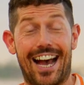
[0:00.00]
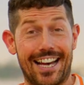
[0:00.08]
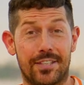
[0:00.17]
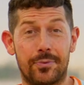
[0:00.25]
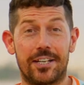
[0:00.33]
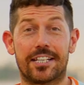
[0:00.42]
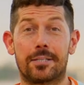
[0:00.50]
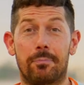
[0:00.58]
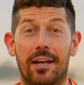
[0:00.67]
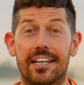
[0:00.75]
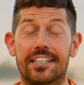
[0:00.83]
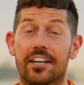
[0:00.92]
as we
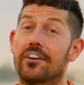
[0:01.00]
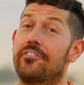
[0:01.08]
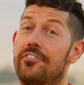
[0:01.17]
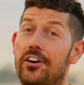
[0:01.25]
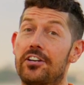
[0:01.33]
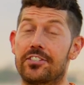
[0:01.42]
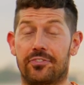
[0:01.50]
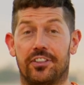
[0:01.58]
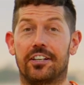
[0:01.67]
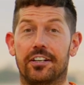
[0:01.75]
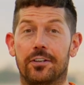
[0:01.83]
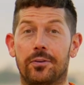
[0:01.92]
explained in our first
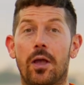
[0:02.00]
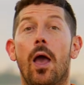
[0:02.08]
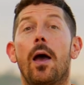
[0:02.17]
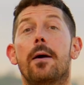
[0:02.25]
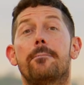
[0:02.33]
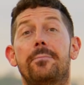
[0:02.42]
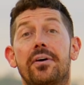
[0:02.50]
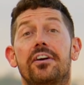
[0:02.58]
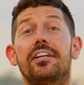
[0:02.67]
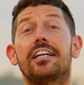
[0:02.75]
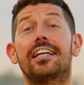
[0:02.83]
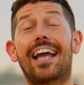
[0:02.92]
video,
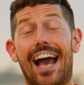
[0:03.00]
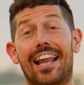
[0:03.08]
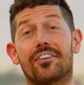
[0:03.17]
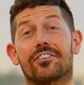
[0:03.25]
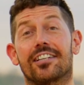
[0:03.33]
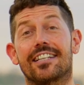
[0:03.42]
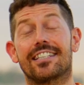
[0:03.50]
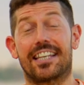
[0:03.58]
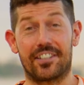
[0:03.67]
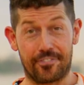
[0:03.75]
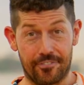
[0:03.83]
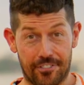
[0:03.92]
burning calories
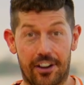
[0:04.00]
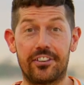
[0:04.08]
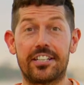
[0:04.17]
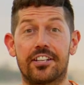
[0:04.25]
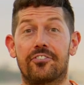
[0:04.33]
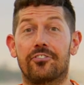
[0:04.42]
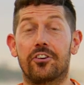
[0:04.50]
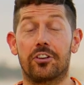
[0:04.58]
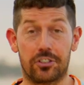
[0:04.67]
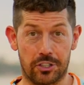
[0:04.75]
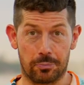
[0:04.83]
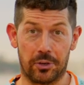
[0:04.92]
is very different
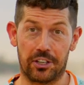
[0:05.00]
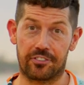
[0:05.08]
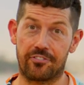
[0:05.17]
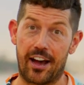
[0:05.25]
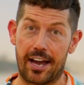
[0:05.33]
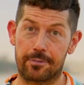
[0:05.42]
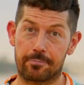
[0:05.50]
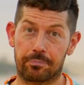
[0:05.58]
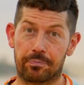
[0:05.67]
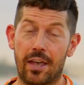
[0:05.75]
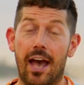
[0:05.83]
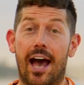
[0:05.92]
to burning fat
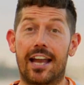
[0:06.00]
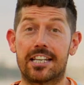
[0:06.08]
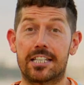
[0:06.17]
and